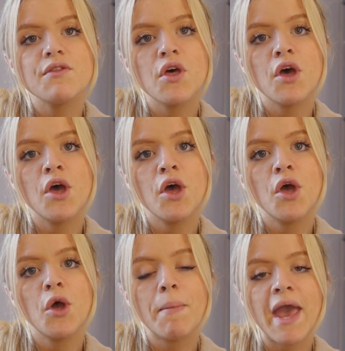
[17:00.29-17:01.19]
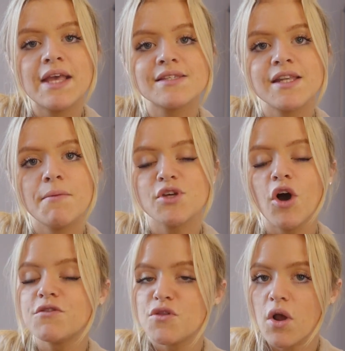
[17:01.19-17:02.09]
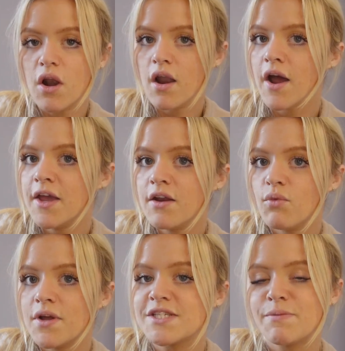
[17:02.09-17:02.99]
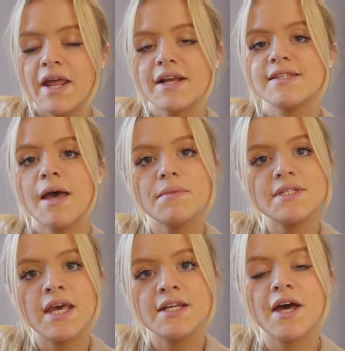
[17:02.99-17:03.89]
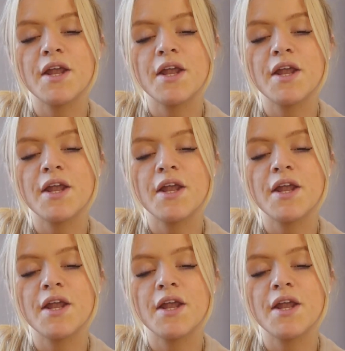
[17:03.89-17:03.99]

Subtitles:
the pay slips off to the client once been accepted